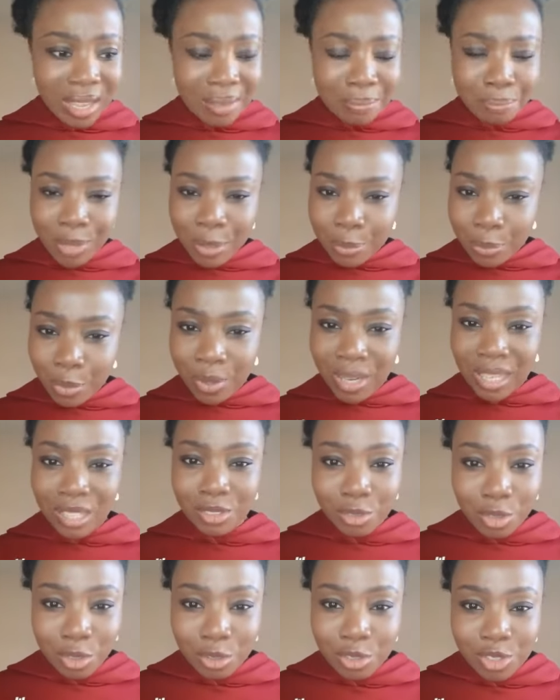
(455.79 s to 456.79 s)
People can
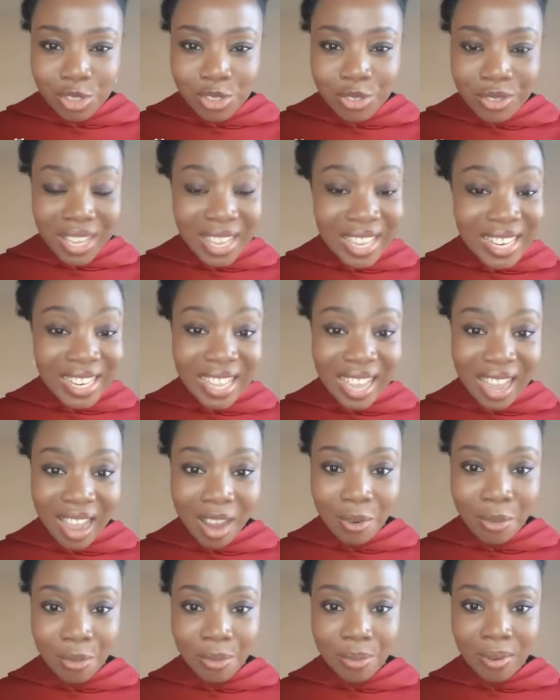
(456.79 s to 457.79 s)
talk to you
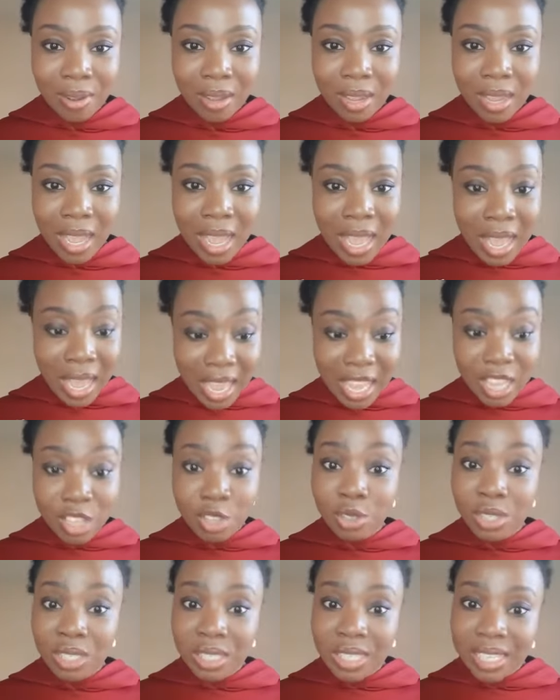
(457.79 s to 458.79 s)
anyhow. And
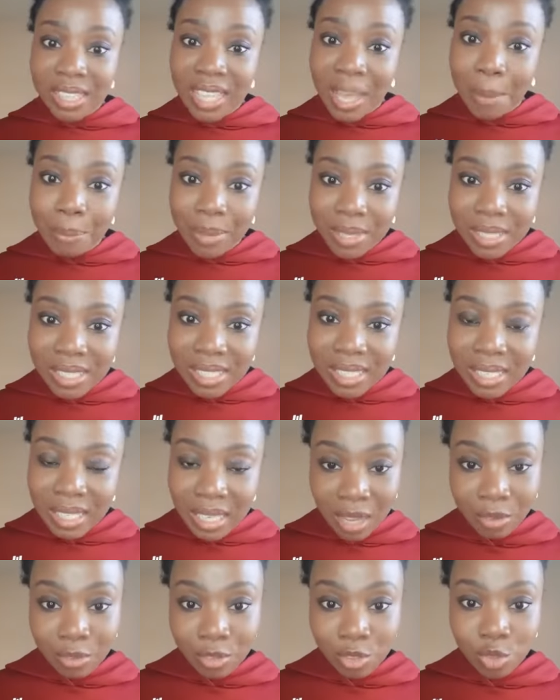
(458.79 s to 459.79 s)
you say that person
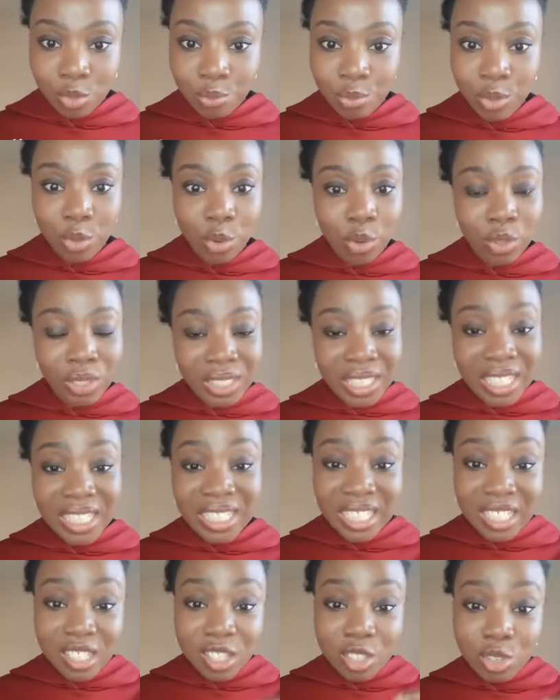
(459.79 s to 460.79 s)
loves you because they
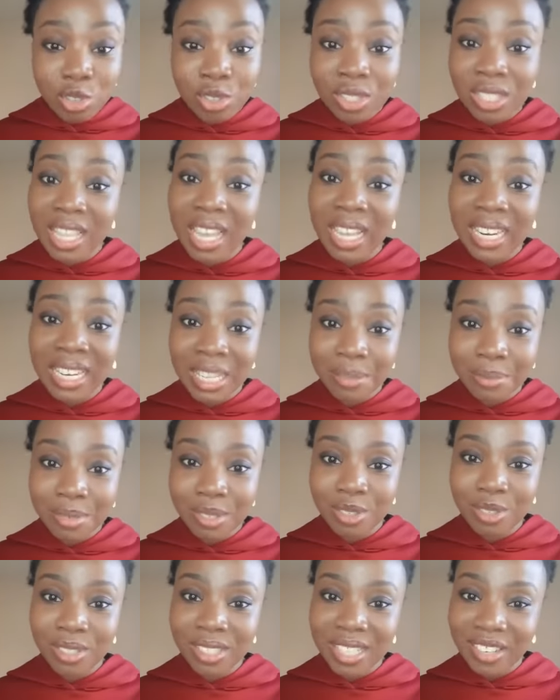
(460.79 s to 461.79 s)
just use their lips
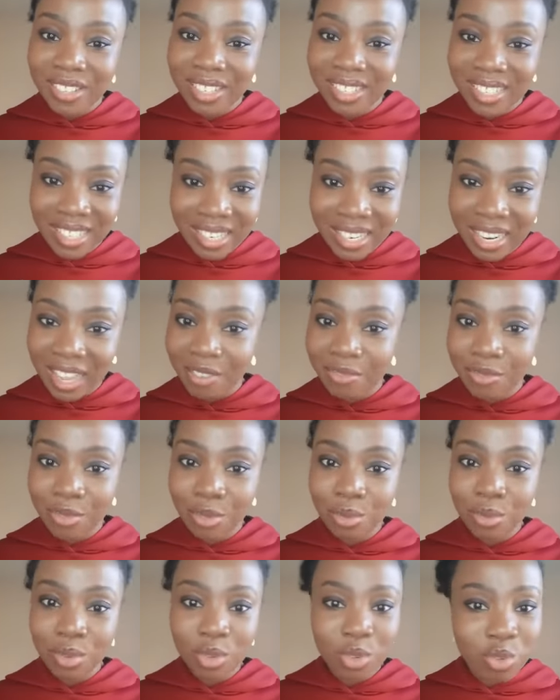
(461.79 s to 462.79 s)
to tell that they love
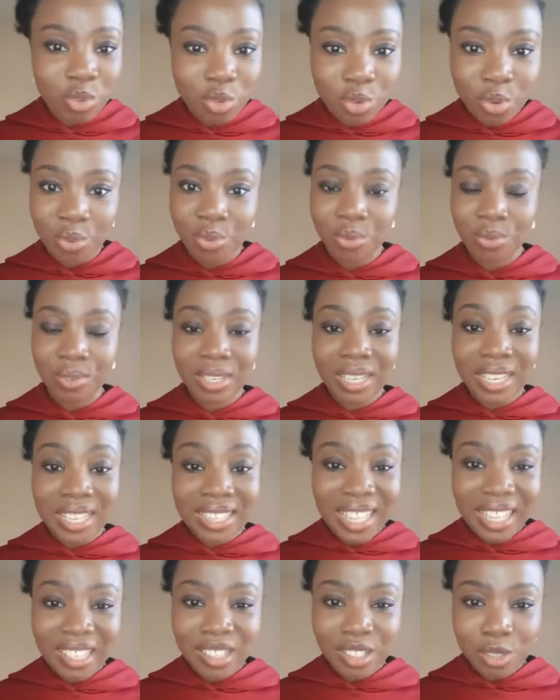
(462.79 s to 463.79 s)
you. No,
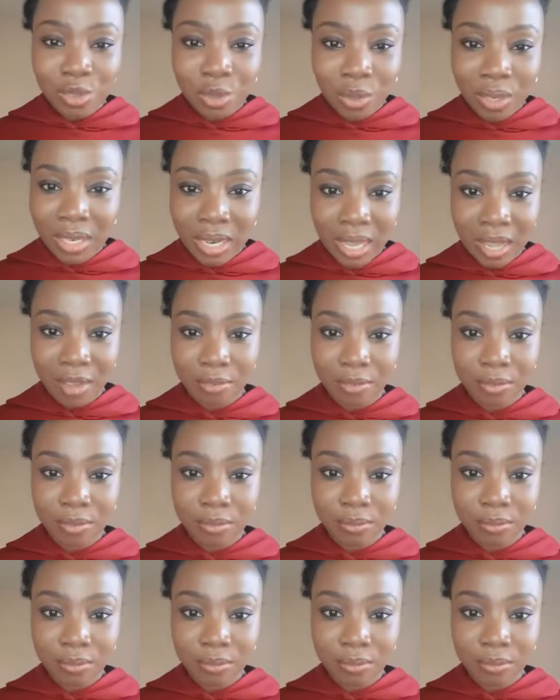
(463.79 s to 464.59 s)
that is not love.